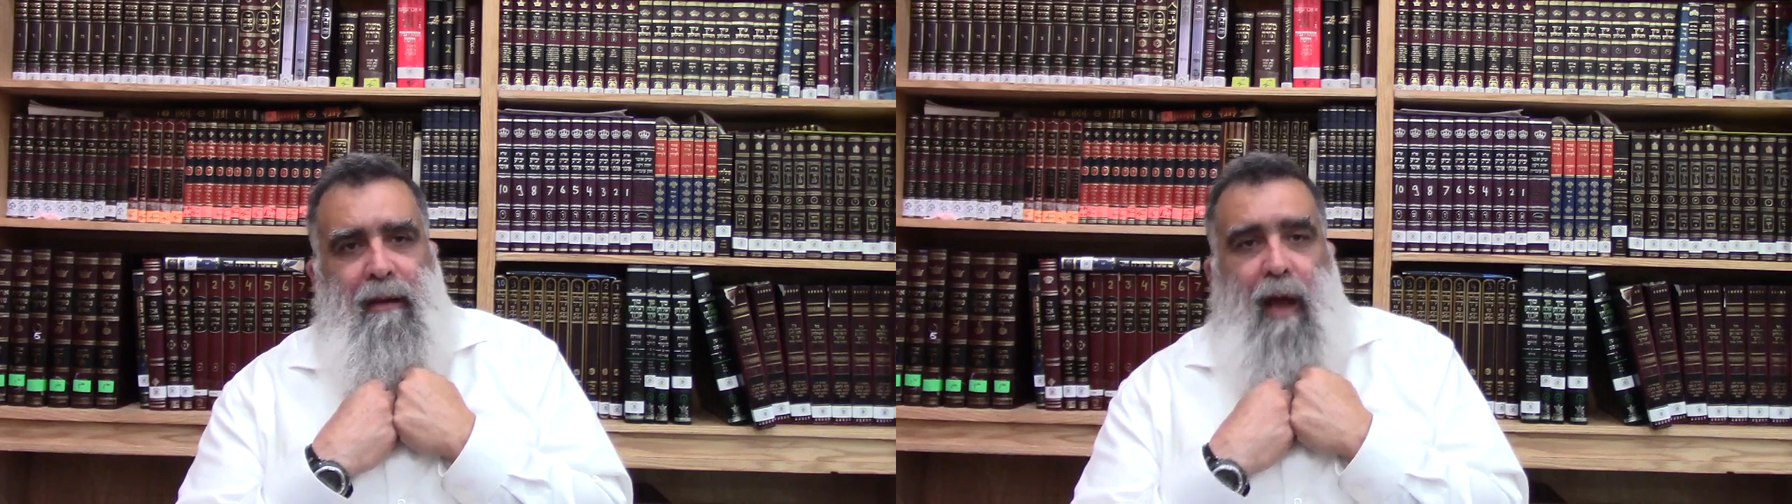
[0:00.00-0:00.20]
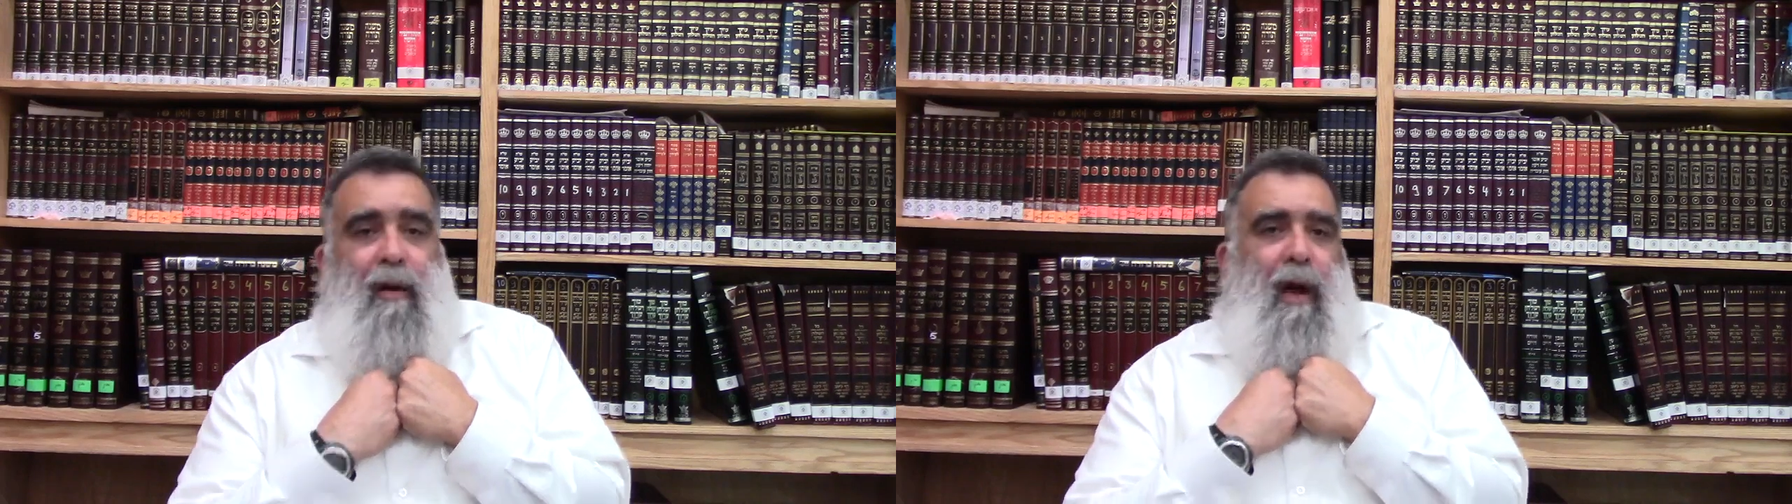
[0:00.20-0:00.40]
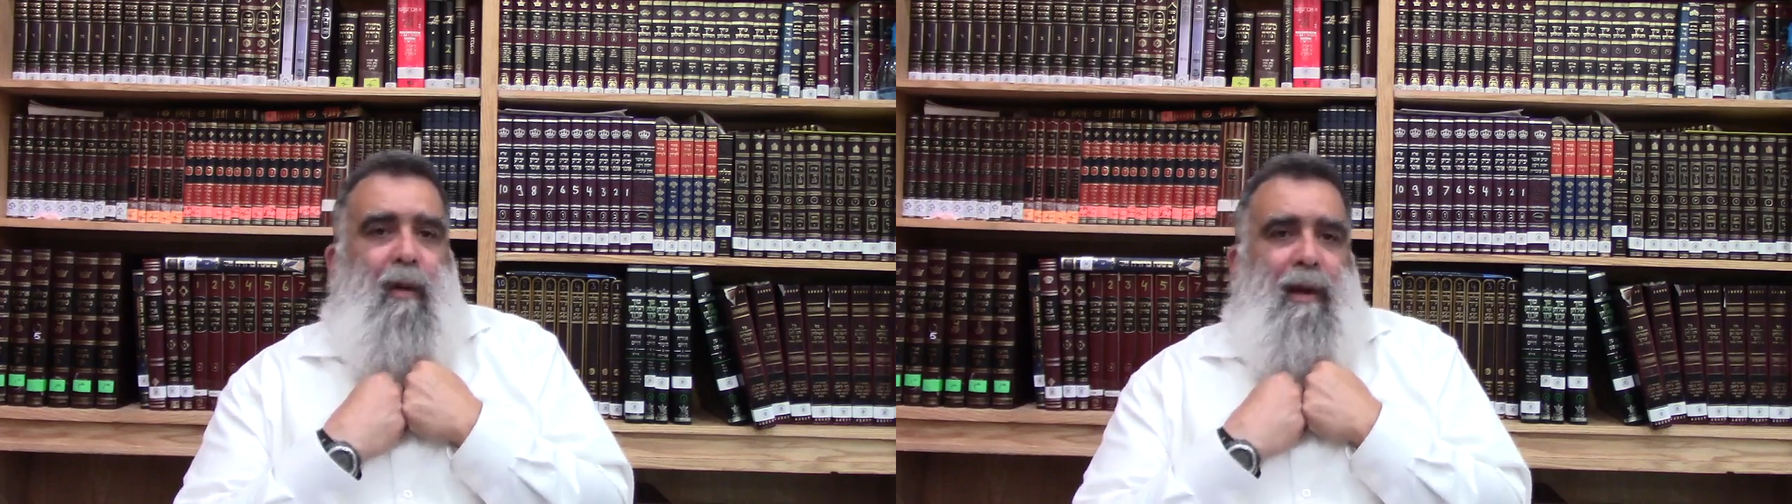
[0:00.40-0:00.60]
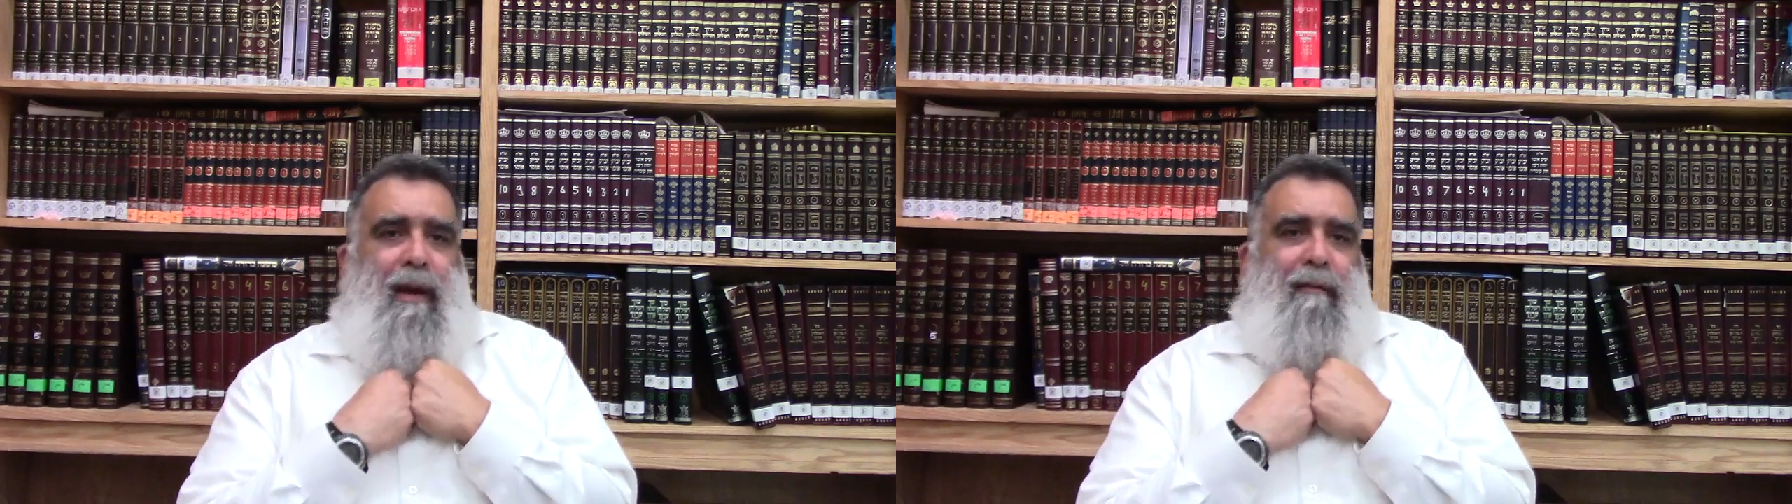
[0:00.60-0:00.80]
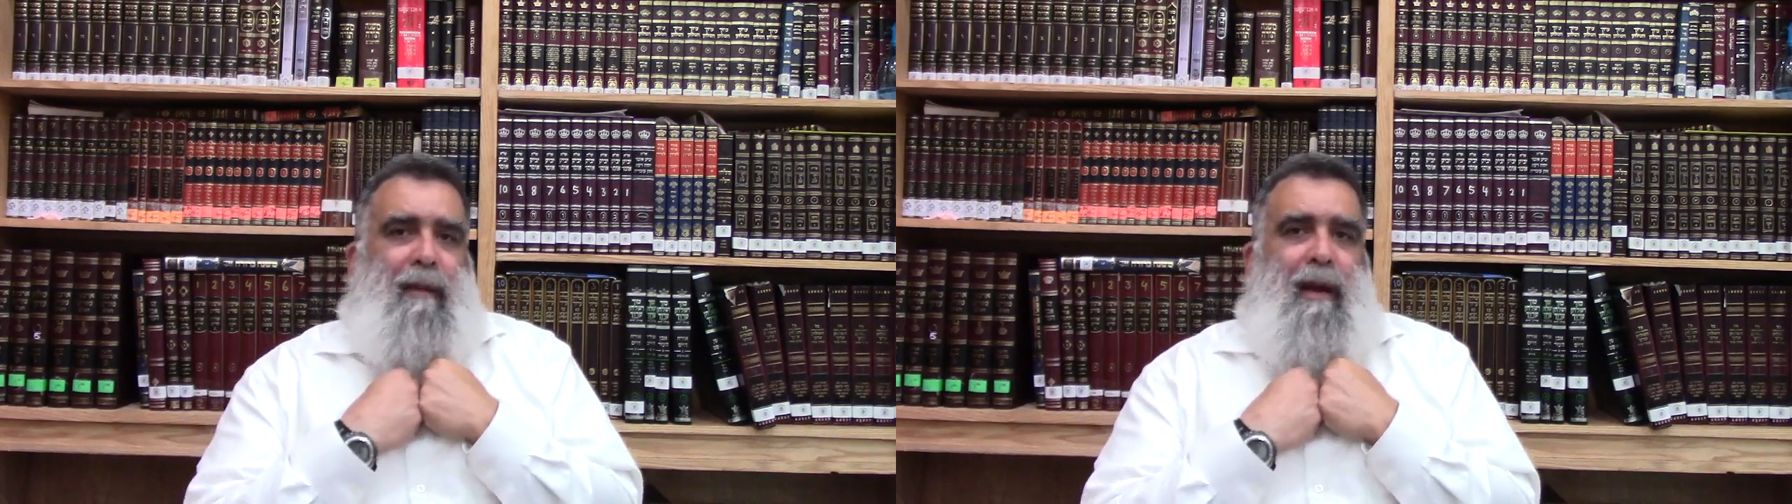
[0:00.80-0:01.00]
I don't want
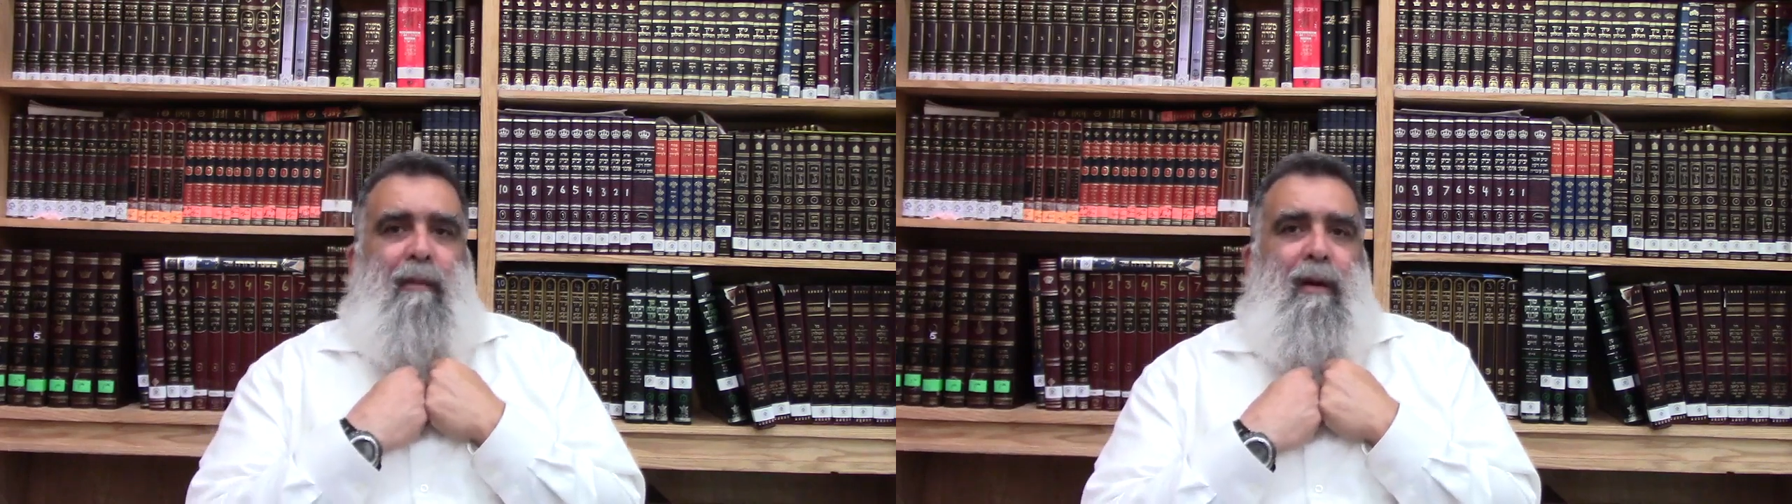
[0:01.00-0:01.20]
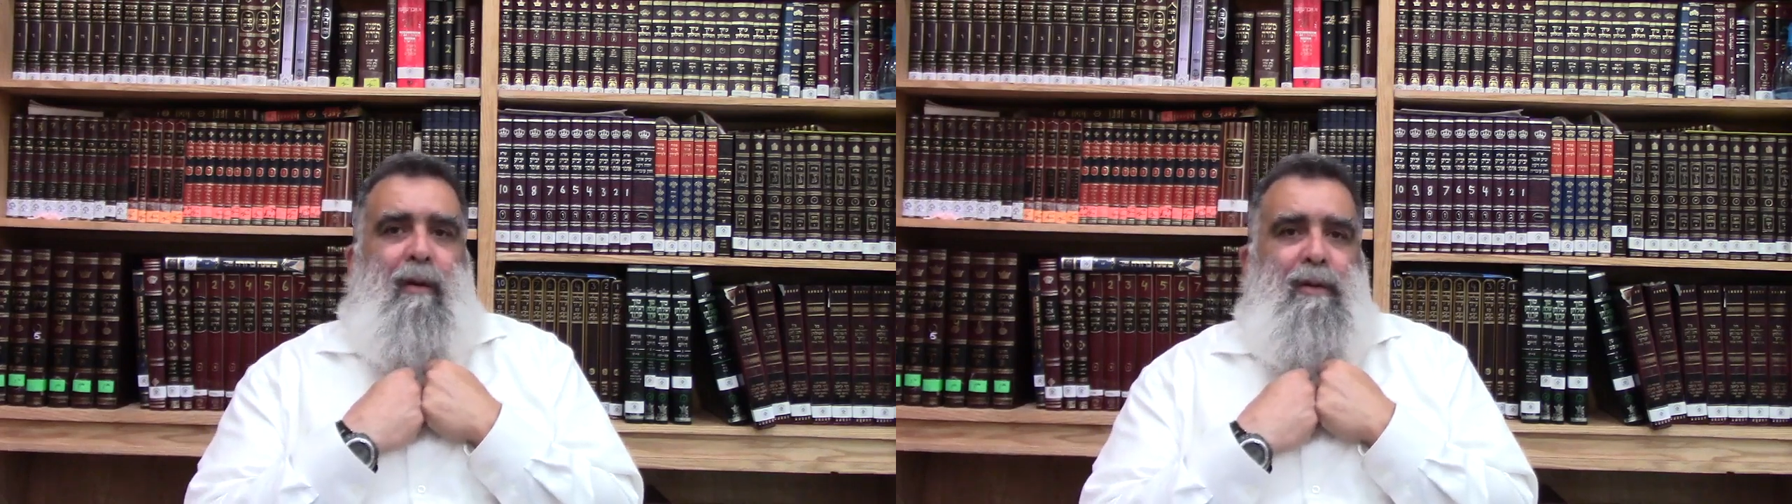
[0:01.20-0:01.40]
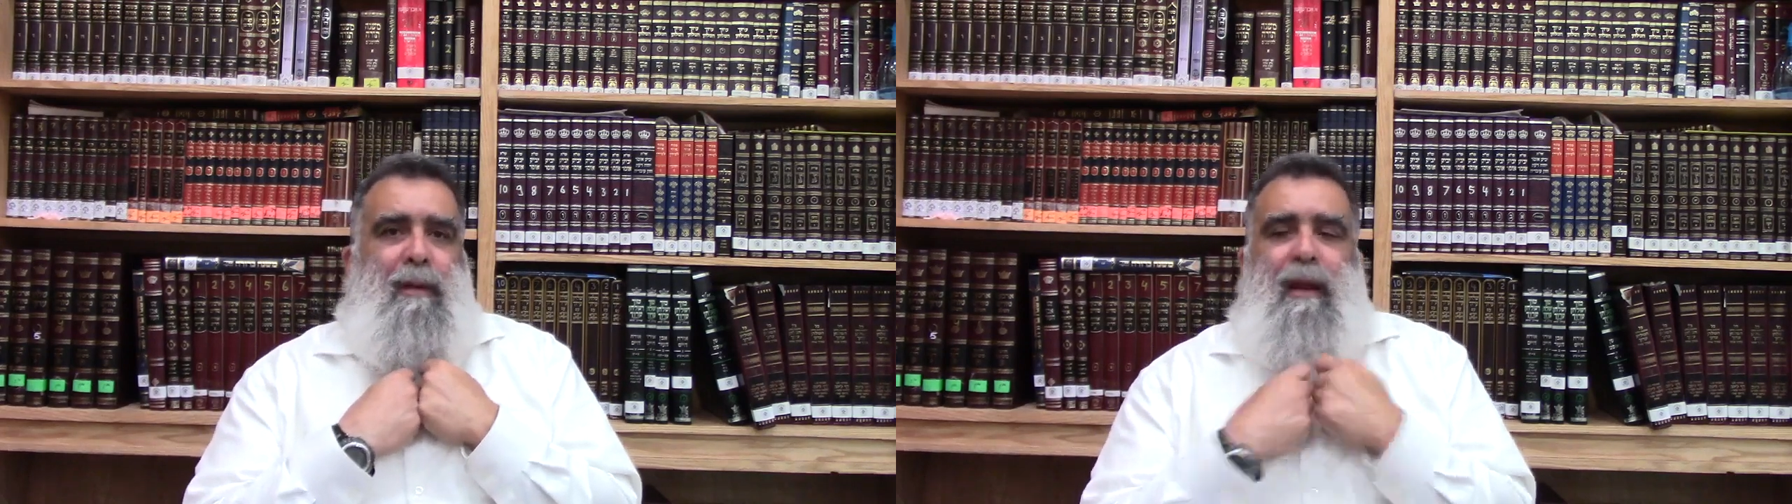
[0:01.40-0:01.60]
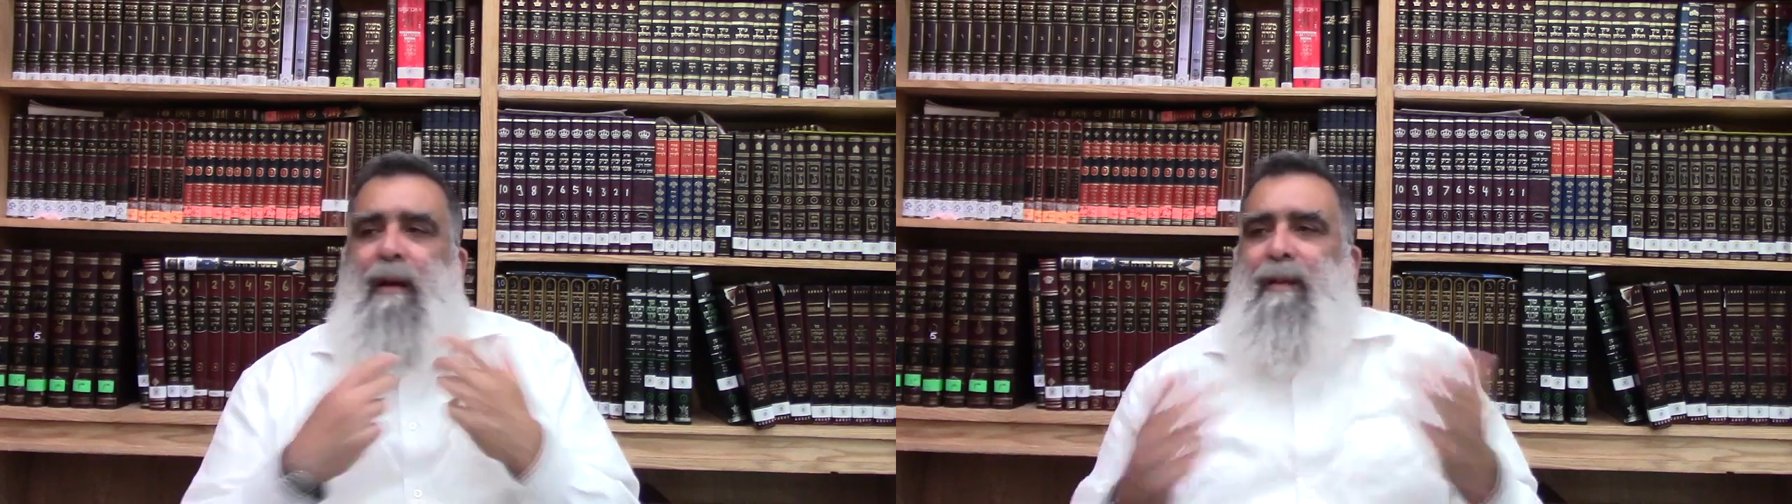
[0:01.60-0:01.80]
to give money. I'm going to lose money.